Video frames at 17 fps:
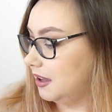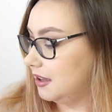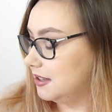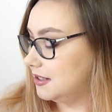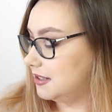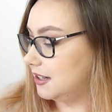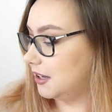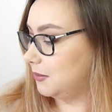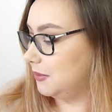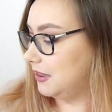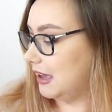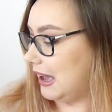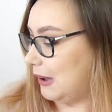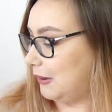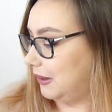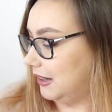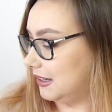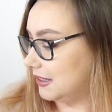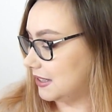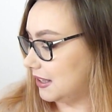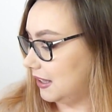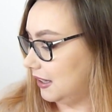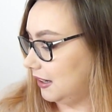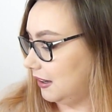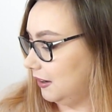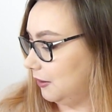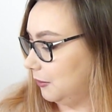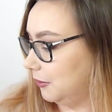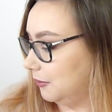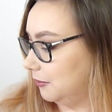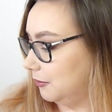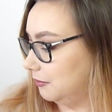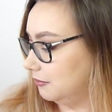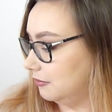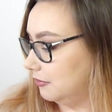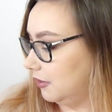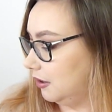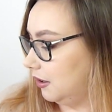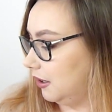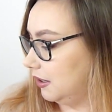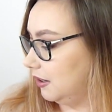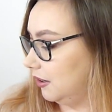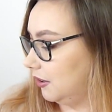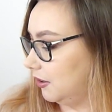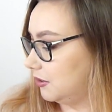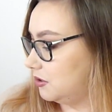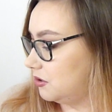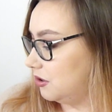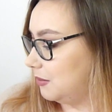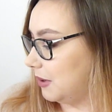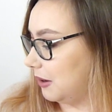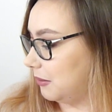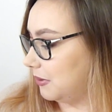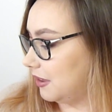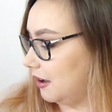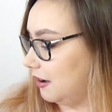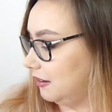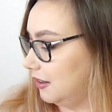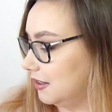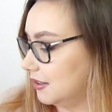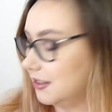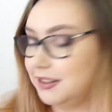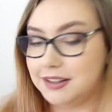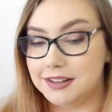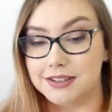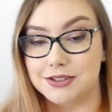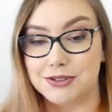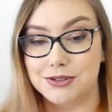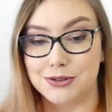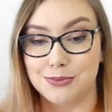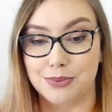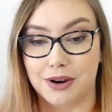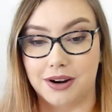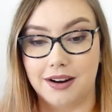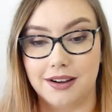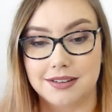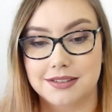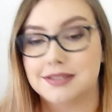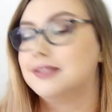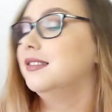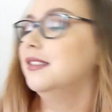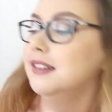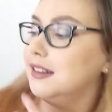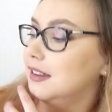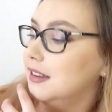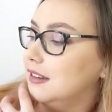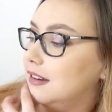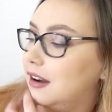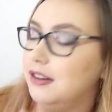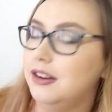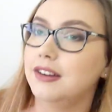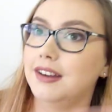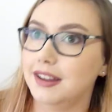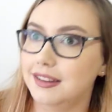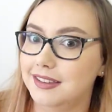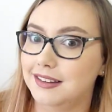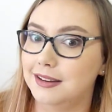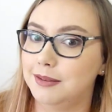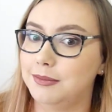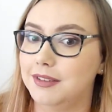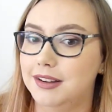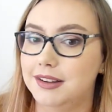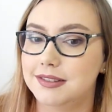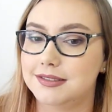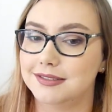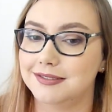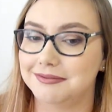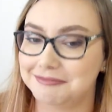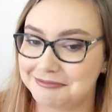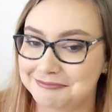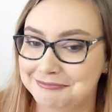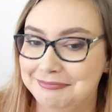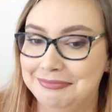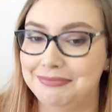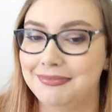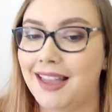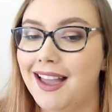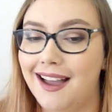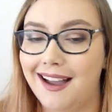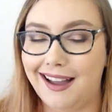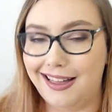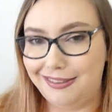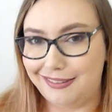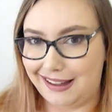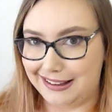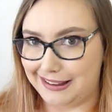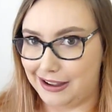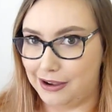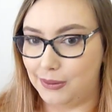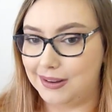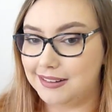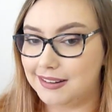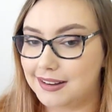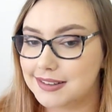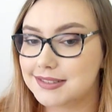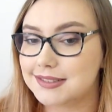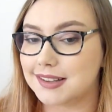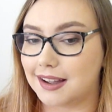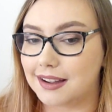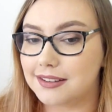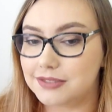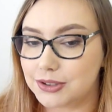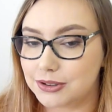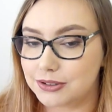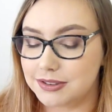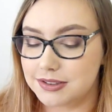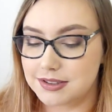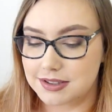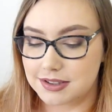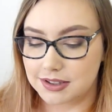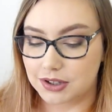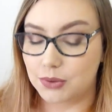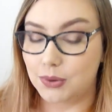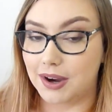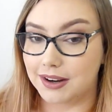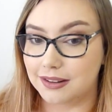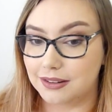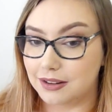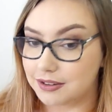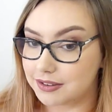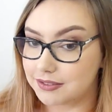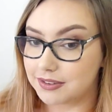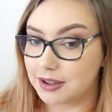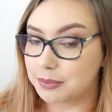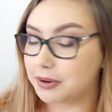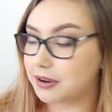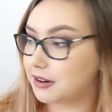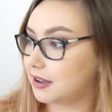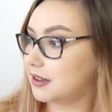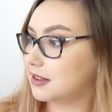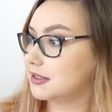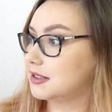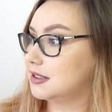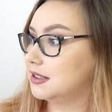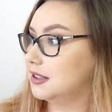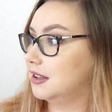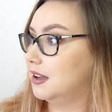Sticking with Hourglass, I didn't go too bad with Hourglass. I only did 2 products. I know, and the lip gloss. I like Hourglass. I've used quite a lot of their products.